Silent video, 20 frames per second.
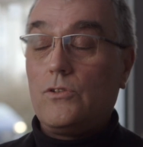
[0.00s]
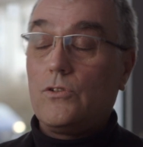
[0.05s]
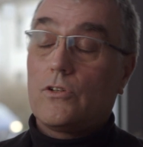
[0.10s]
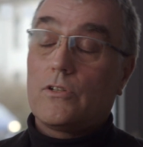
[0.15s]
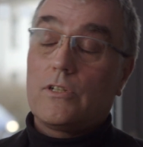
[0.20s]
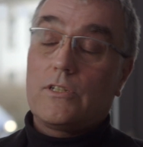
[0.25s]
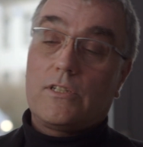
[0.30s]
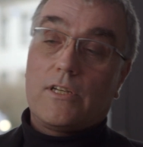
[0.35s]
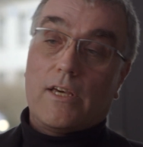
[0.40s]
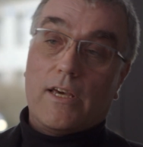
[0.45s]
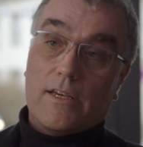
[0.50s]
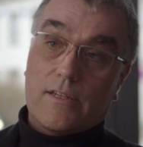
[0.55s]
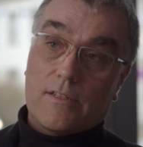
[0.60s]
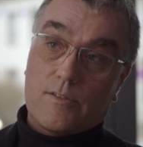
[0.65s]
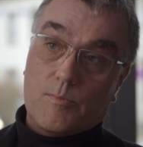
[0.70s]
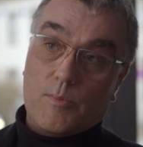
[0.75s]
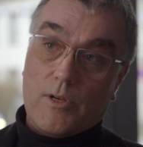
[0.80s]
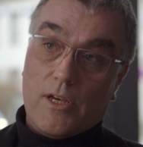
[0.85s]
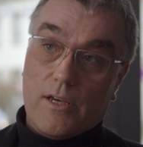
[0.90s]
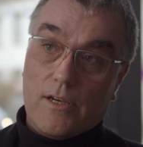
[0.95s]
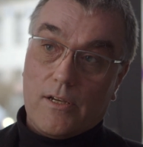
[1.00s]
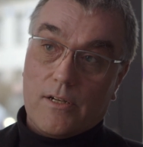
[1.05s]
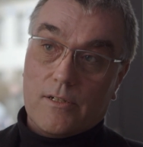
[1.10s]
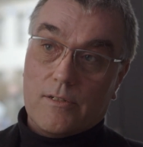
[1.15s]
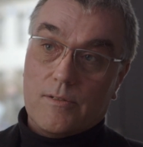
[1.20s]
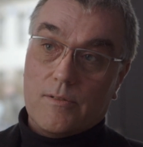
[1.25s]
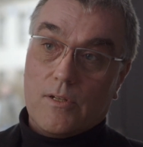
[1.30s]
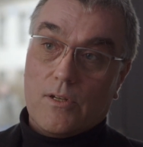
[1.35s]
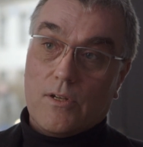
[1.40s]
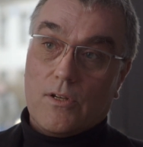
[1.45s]
You're a
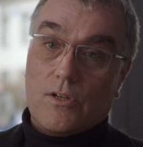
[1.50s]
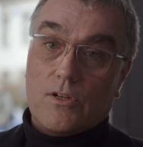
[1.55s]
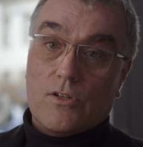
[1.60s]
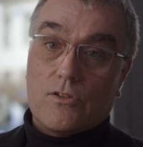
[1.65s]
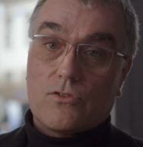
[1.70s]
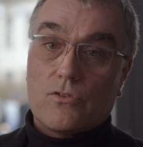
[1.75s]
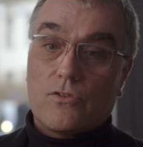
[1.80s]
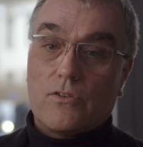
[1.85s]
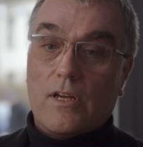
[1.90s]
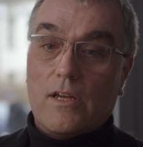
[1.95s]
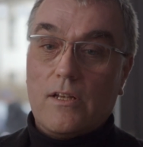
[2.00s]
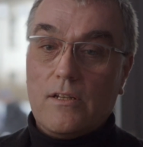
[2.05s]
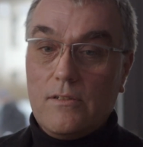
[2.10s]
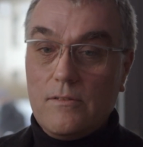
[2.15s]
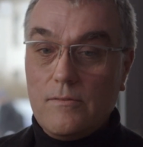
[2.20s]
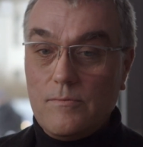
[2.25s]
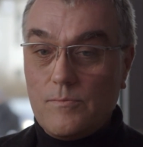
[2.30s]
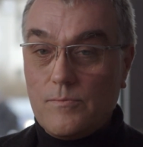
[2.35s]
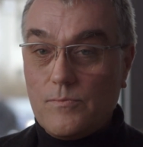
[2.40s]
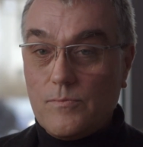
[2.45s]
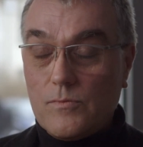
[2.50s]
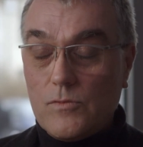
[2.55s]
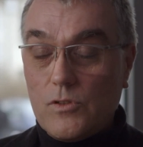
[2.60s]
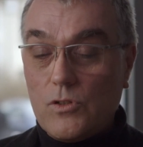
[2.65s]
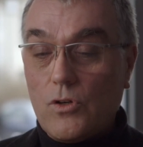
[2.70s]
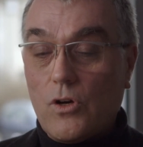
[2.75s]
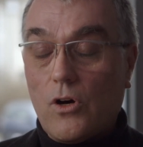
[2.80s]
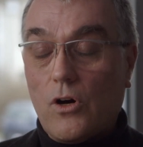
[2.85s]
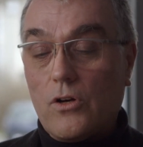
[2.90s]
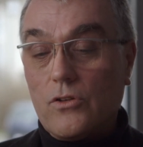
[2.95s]
taxpayer. So then
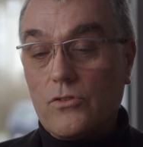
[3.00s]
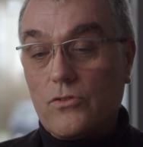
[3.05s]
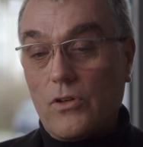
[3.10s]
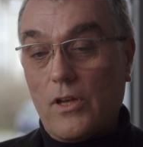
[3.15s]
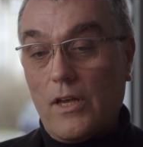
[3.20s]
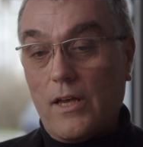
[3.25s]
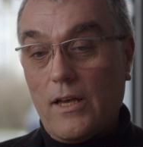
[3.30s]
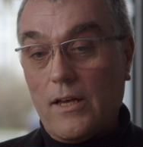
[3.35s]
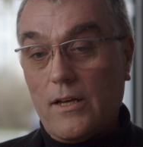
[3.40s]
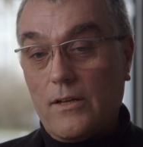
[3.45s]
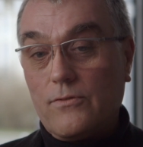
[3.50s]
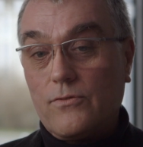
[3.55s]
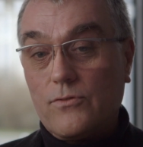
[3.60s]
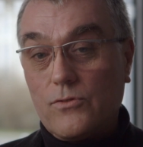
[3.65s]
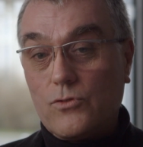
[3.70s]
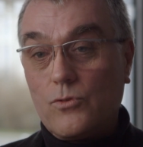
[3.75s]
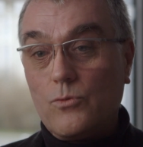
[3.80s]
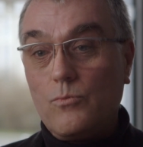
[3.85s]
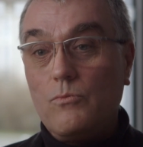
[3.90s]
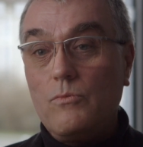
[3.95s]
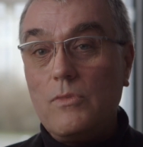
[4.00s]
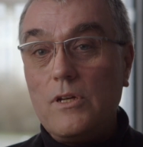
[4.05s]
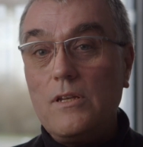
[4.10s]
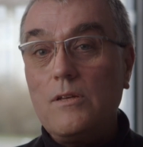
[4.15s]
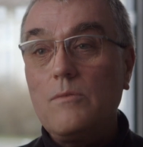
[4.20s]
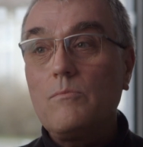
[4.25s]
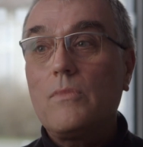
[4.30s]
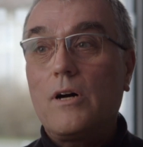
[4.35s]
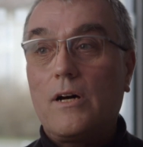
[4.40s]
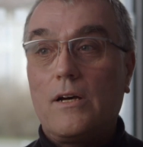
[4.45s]
you also have to
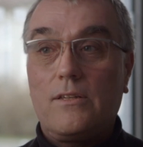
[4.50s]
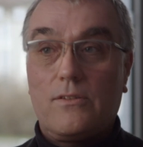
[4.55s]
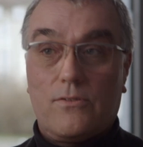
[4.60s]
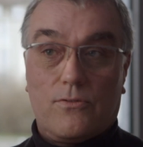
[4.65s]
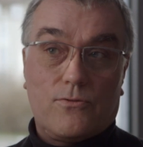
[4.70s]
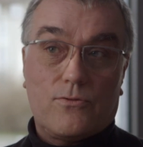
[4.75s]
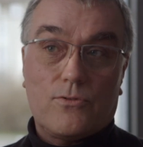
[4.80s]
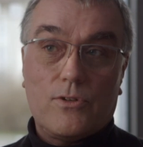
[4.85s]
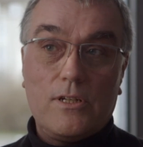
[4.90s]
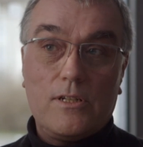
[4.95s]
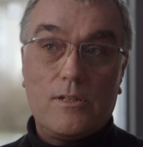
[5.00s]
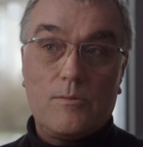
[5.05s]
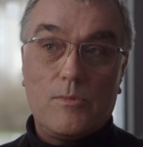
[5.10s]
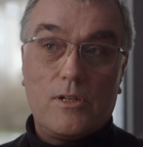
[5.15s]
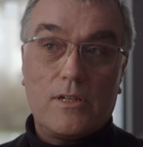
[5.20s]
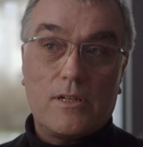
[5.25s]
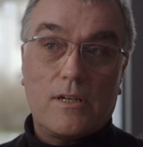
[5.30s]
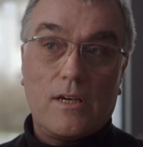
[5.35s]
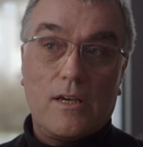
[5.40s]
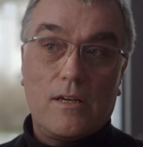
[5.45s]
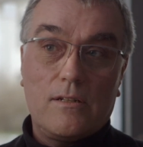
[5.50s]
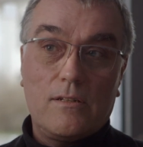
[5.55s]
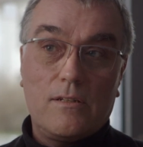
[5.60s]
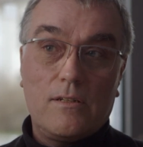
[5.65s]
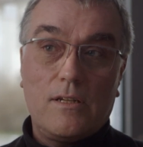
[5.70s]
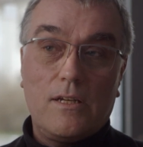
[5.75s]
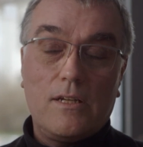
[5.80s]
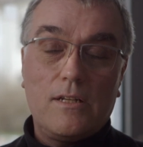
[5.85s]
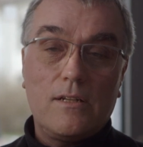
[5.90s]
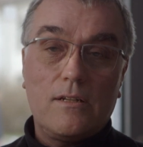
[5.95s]
minimize freedom
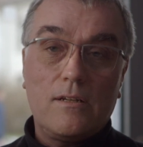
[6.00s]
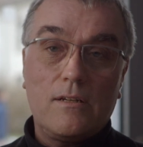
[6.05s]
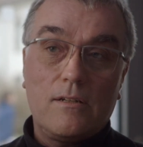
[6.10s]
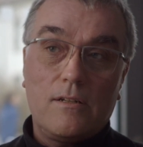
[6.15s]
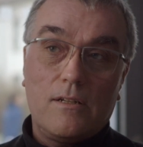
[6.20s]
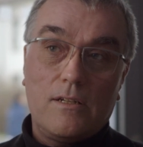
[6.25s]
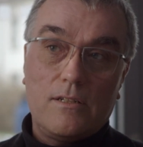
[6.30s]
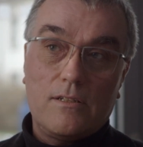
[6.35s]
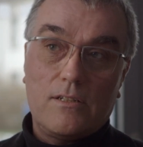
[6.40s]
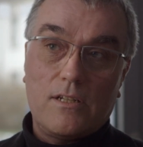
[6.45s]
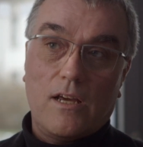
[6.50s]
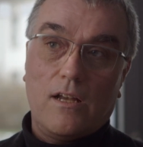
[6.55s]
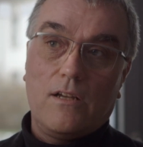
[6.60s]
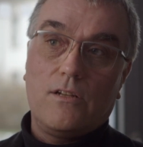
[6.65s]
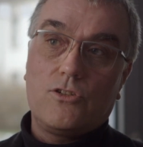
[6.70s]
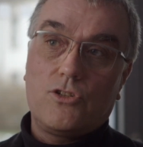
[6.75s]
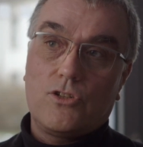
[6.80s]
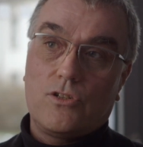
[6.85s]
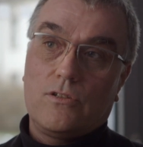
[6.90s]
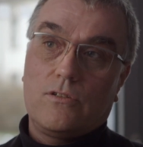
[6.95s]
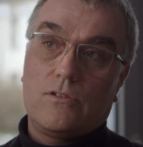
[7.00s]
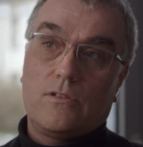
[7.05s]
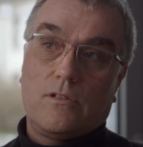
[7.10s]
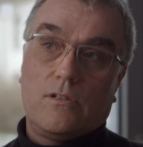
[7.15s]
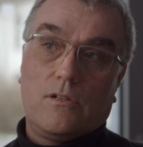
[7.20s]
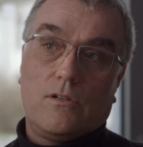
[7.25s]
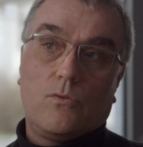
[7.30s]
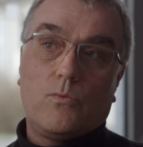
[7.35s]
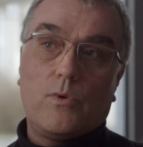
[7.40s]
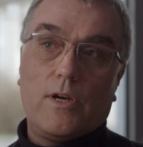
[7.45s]
again in an intelligent
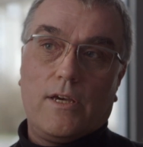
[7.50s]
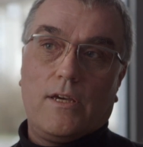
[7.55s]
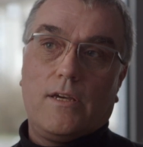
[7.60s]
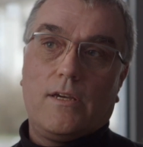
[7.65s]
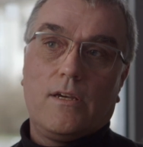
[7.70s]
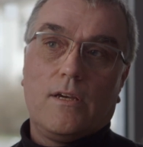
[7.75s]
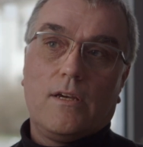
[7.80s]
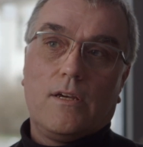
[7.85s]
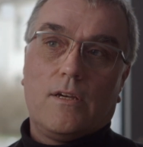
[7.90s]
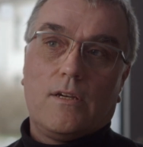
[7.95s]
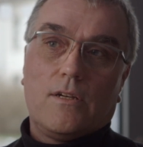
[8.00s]
way.